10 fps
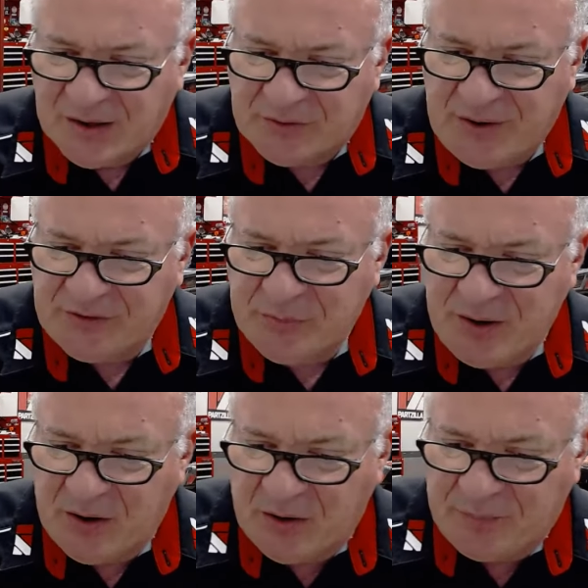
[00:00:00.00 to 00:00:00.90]

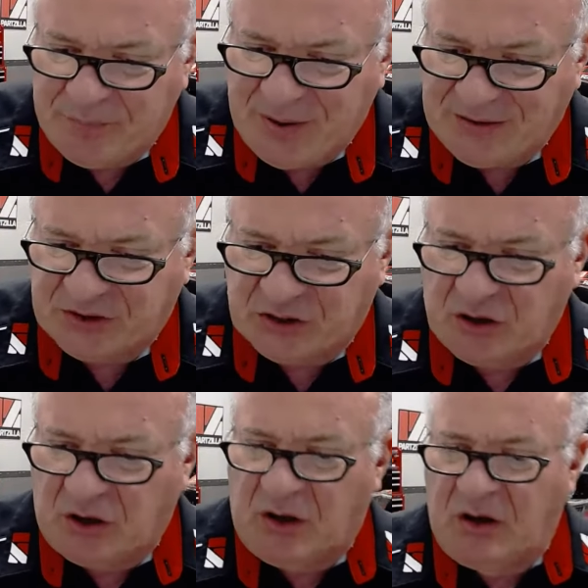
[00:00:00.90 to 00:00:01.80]
Krasimir
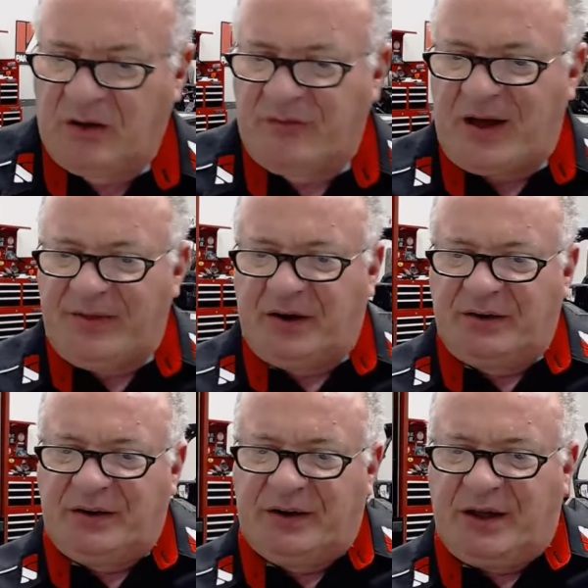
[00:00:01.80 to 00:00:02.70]
Petkov, hi there,
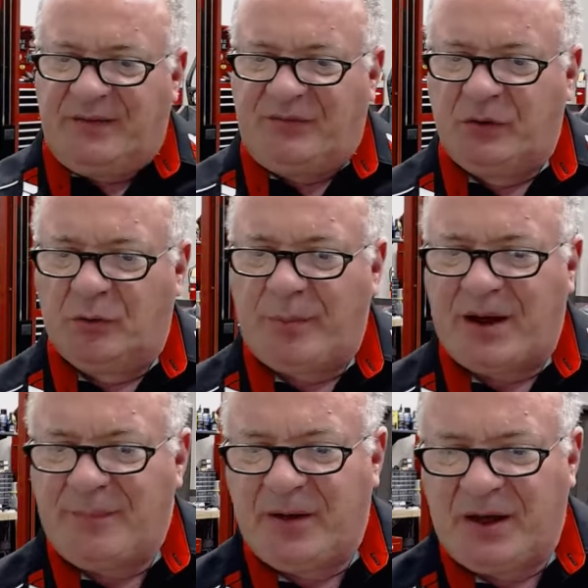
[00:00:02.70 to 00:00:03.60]
did a fuel
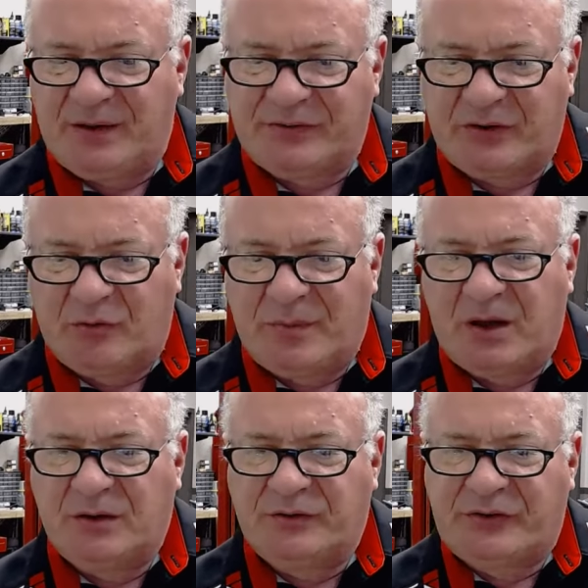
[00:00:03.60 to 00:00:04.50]
bypass on my
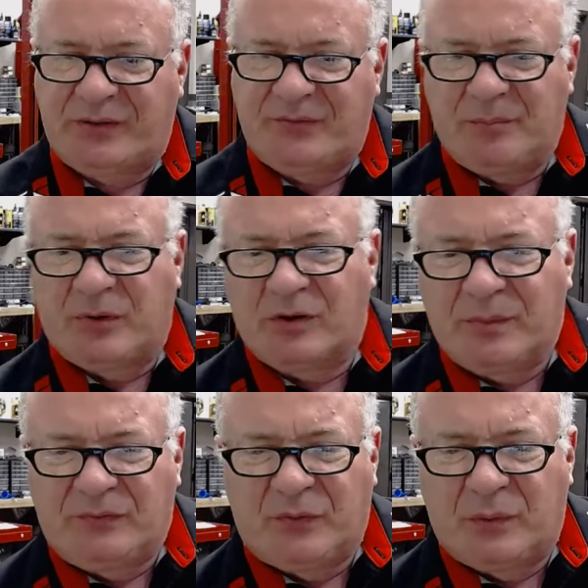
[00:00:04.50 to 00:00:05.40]
07
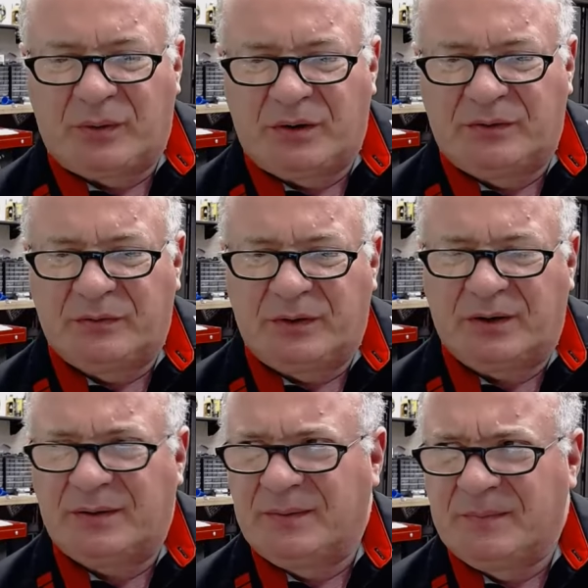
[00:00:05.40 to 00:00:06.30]
Bergman 400.
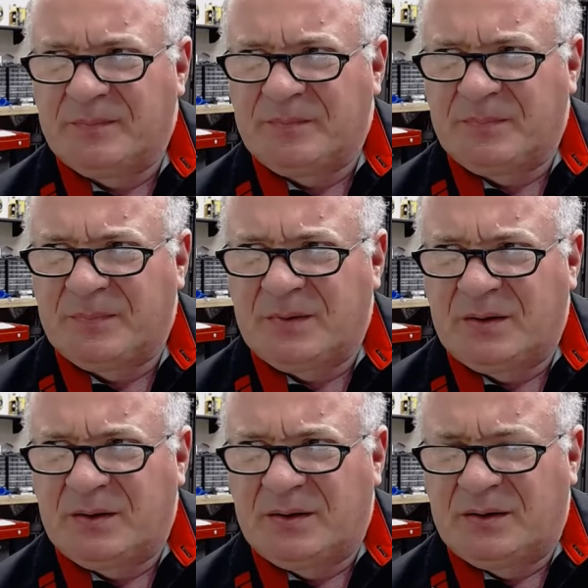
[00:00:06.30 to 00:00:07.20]

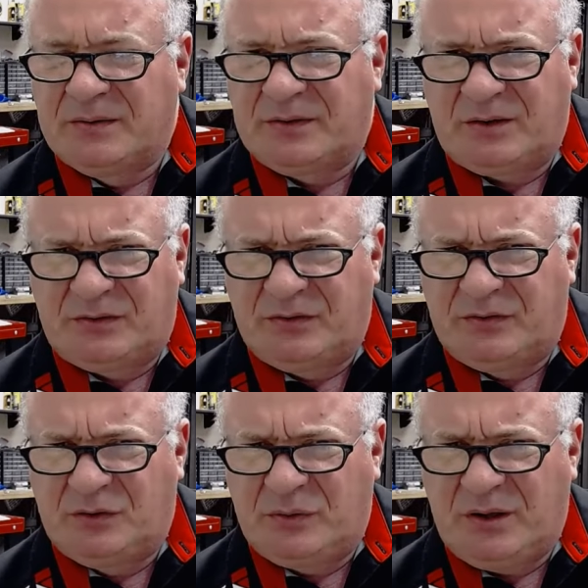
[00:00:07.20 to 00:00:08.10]
Is that a
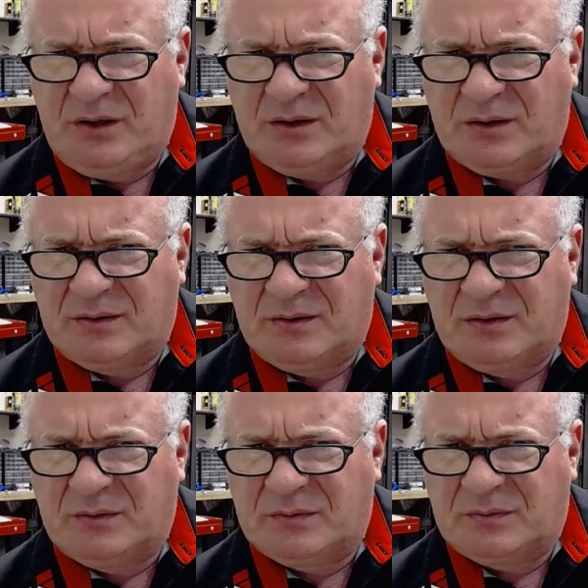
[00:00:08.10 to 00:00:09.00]
Suzuki, I
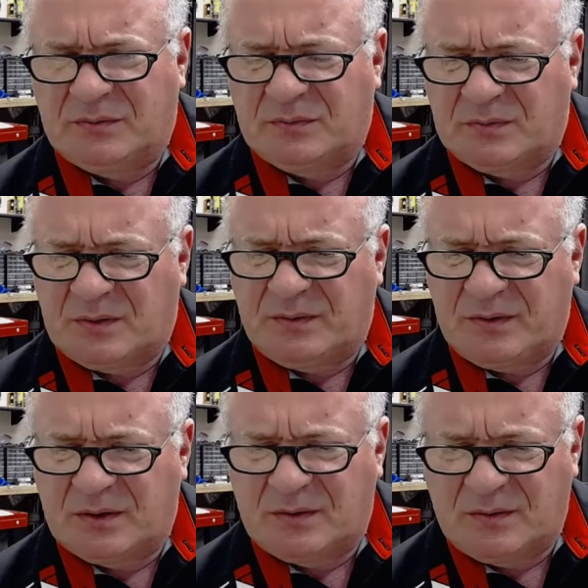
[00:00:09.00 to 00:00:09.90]
think? I
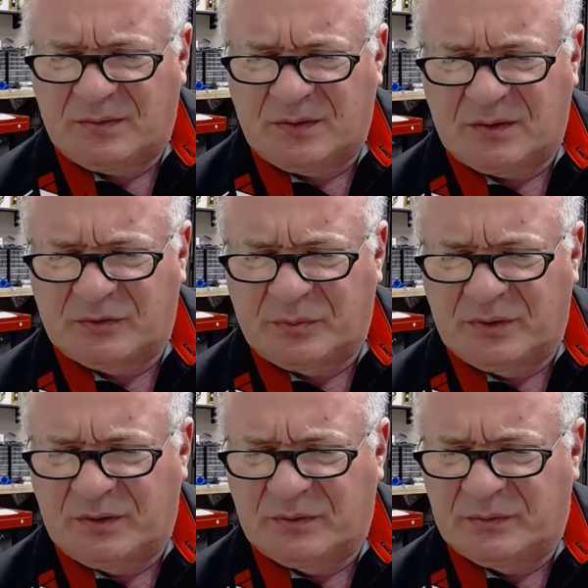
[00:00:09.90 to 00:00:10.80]
think that's what
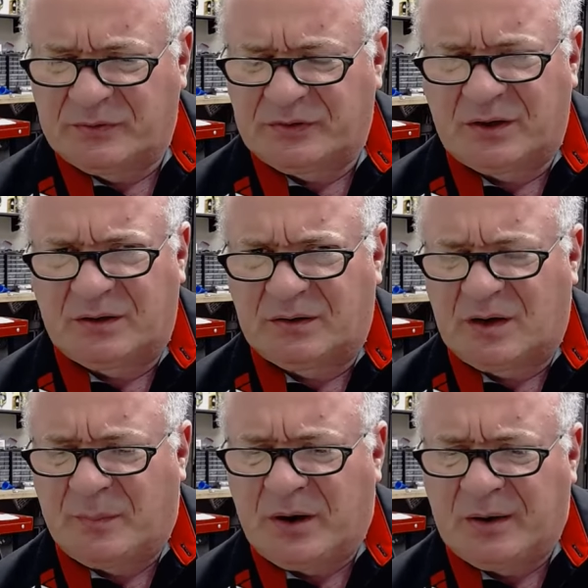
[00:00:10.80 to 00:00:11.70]
it is, or is that a
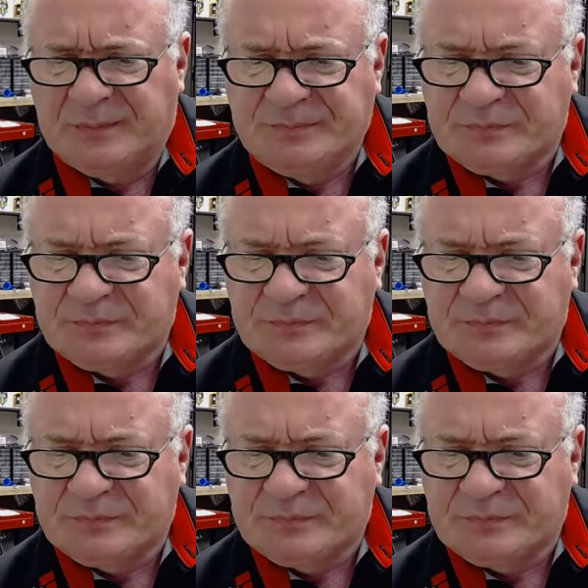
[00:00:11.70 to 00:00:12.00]
Yamaha?